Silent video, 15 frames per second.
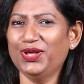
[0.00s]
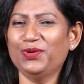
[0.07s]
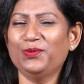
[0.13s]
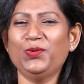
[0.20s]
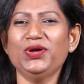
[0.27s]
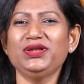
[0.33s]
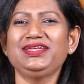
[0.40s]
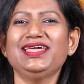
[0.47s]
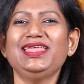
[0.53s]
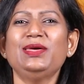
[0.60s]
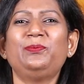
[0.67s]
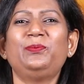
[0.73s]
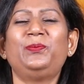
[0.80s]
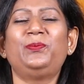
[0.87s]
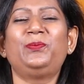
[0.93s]
What can
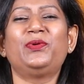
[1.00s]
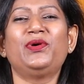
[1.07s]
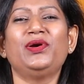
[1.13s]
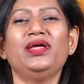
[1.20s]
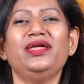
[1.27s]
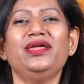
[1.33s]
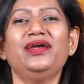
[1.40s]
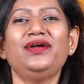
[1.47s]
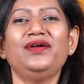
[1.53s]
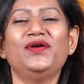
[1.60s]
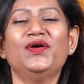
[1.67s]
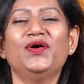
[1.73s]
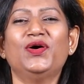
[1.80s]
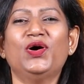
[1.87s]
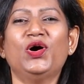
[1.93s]
a prayer
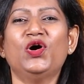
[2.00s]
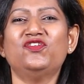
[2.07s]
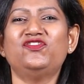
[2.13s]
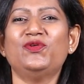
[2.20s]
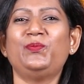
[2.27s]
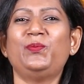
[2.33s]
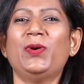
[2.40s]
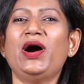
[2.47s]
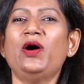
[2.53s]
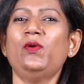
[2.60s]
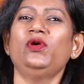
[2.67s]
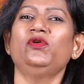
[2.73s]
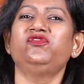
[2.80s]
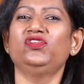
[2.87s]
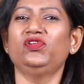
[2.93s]
of a
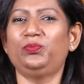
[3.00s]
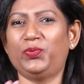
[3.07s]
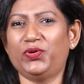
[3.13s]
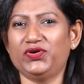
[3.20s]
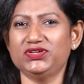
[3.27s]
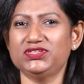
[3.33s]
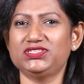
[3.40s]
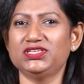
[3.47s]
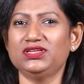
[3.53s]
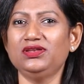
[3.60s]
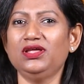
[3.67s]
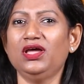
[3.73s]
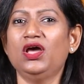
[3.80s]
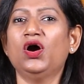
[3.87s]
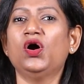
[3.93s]
powerful
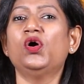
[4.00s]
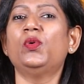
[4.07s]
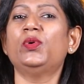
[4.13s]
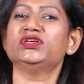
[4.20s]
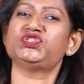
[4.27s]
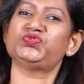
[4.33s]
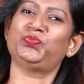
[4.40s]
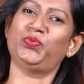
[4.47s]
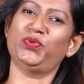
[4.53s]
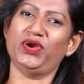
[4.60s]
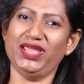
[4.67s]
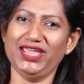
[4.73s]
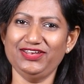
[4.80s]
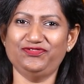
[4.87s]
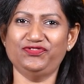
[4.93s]
person who was
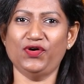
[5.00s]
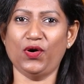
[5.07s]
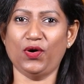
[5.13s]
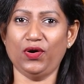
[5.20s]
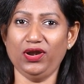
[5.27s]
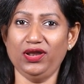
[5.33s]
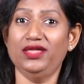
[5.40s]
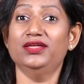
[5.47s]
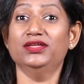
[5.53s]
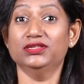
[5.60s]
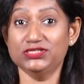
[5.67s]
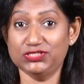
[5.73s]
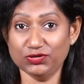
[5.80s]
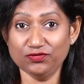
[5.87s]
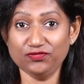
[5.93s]
prayed for
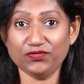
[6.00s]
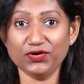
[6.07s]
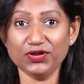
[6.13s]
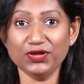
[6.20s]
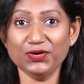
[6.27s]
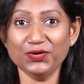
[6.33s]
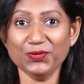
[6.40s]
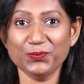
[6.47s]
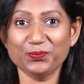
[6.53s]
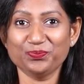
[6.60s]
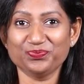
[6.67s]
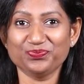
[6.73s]
do for you?